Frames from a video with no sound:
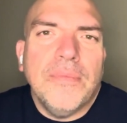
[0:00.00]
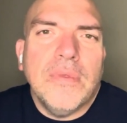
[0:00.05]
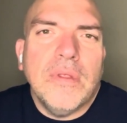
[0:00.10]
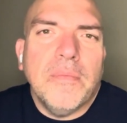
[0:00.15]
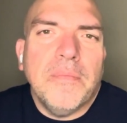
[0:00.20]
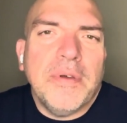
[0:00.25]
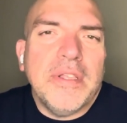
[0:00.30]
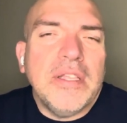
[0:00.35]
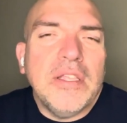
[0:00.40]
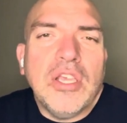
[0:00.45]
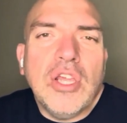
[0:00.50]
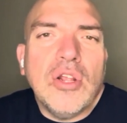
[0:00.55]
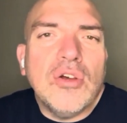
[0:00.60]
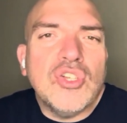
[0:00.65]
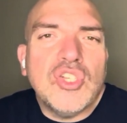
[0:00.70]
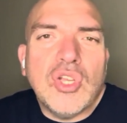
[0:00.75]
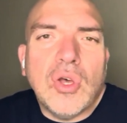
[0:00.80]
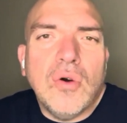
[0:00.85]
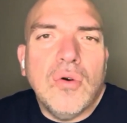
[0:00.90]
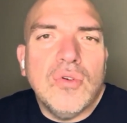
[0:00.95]
But, you know,
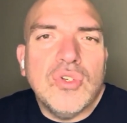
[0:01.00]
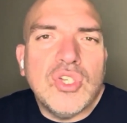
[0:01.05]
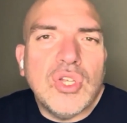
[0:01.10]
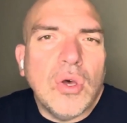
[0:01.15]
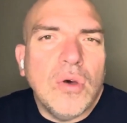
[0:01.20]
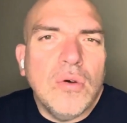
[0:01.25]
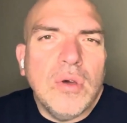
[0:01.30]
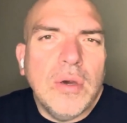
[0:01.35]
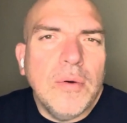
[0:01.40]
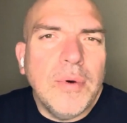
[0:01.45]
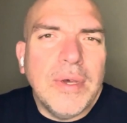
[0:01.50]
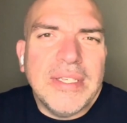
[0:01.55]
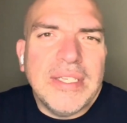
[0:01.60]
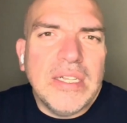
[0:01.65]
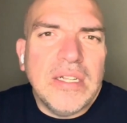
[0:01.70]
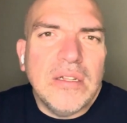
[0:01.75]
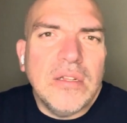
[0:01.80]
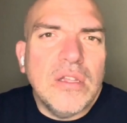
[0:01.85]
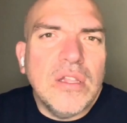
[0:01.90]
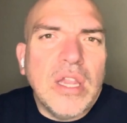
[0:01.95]
so it
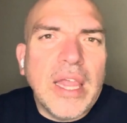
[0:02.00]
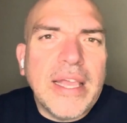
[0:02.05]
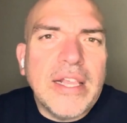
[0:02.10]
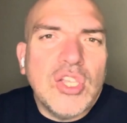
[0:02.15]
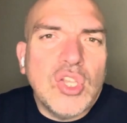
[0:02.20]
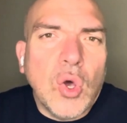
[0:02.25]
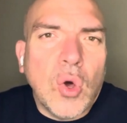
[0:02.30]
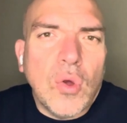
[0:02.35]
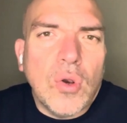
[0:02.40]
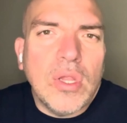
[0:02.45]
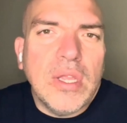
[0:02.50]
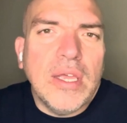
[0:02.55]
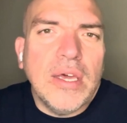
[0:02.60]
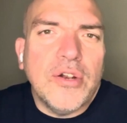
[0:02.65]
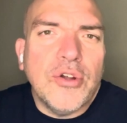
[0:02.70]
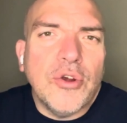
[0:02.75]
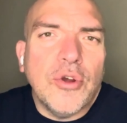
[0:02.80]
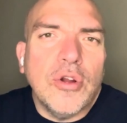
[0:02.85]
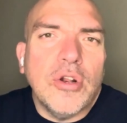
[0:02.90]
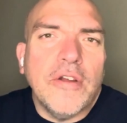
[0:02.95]
wasn't like totally
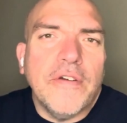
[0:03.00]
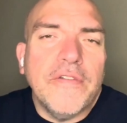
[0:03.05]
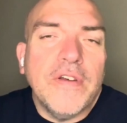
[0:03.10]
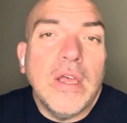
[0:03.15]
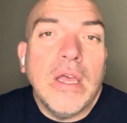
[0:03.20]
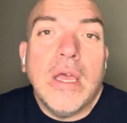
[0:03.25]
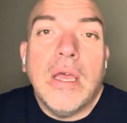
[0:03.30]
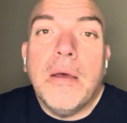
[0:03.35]
unheard of.